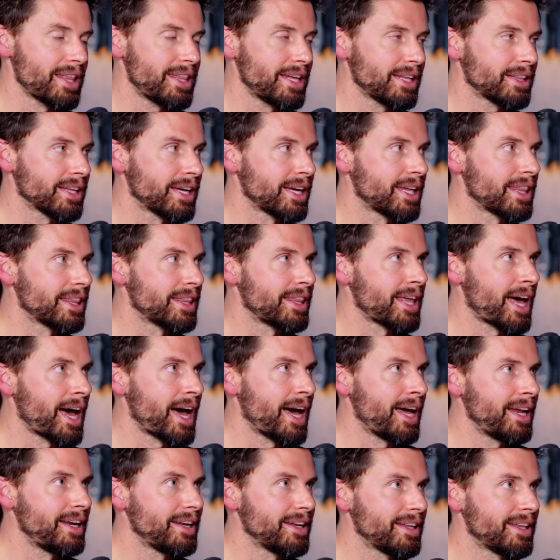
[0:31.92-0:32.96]
I think like
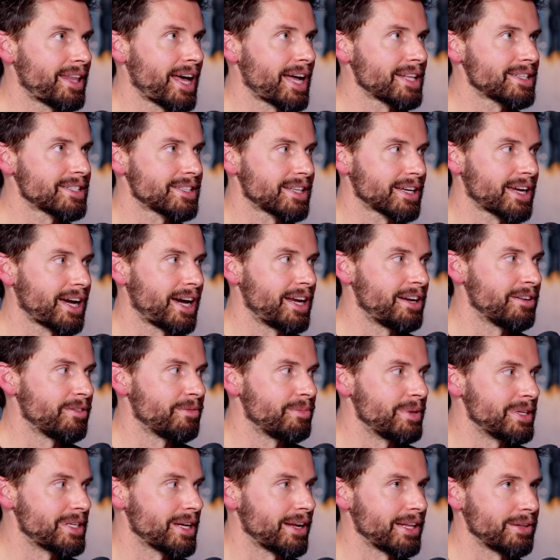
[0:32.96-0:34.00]
that's the kind
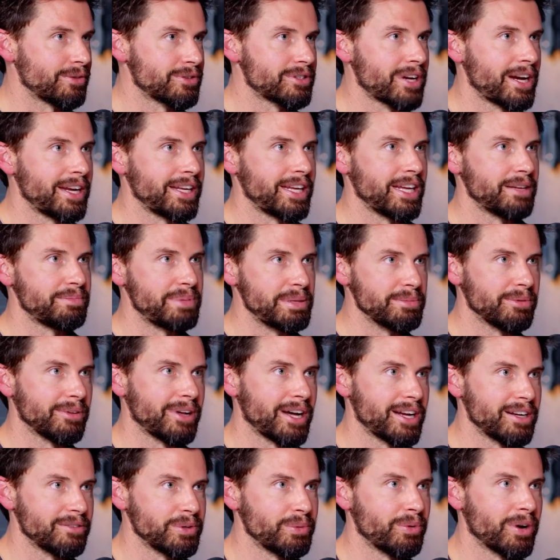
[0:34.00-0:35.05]
of mentality they're trying to get people
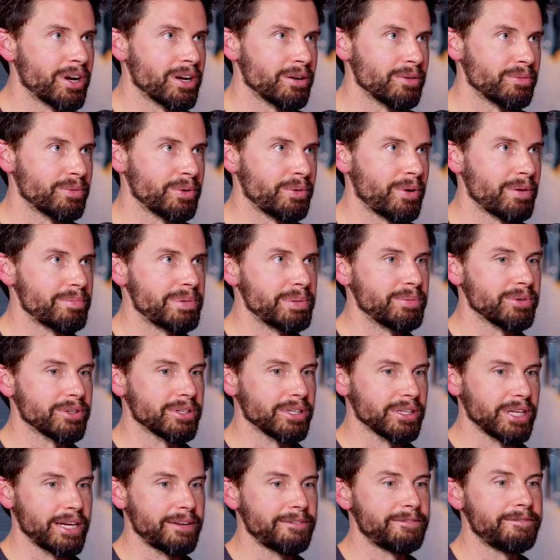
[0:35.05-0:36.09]
out of. We want people
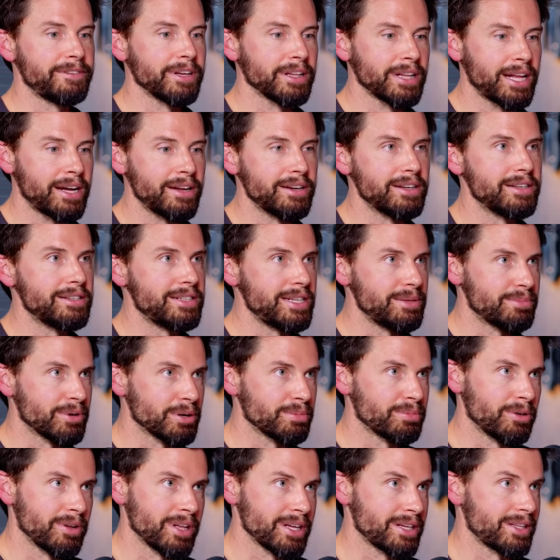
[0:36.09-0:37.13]
to like fill out
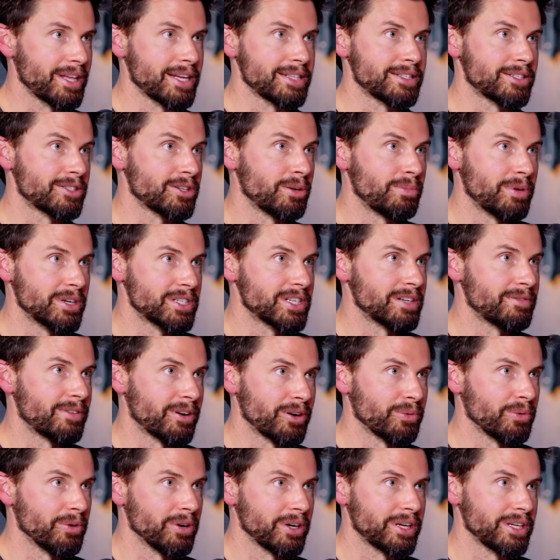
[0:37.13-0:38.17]
deeper, like that's so much of
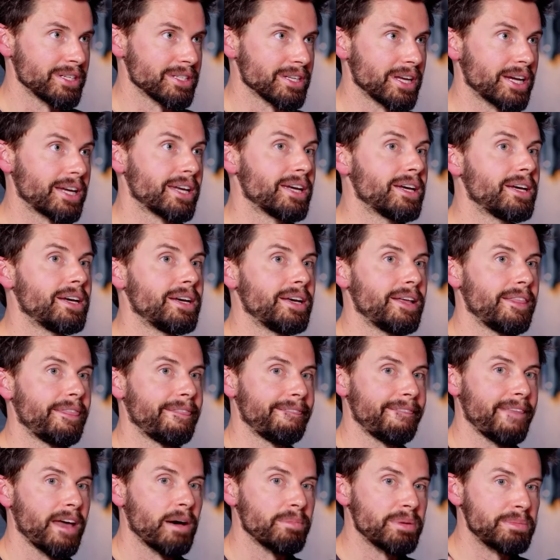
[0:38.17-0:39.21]
our work is like
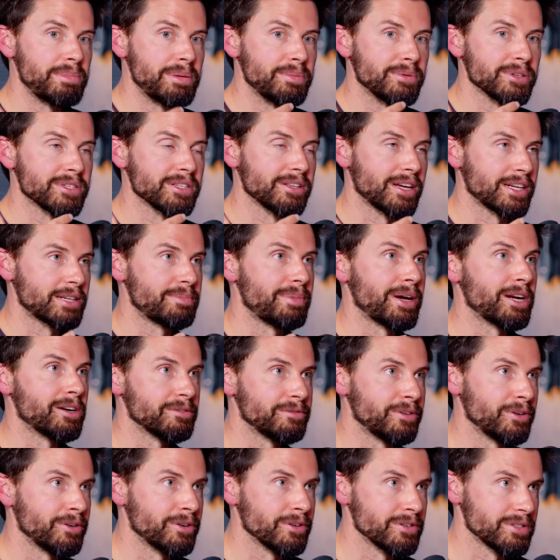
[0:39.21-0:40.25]
helping people select better
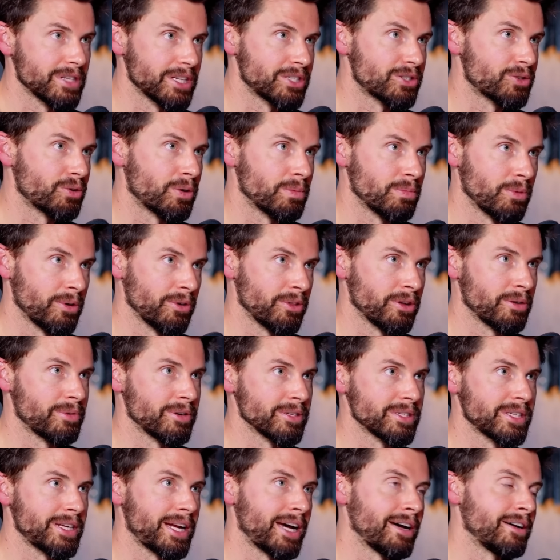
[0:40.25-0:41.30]
photos that show more of their
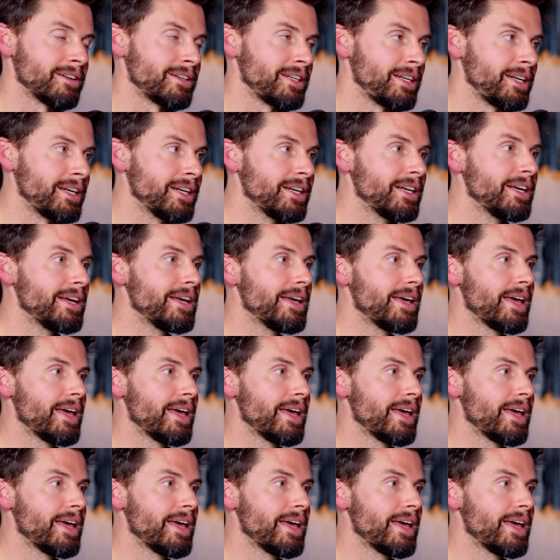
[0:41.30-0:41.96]
personality,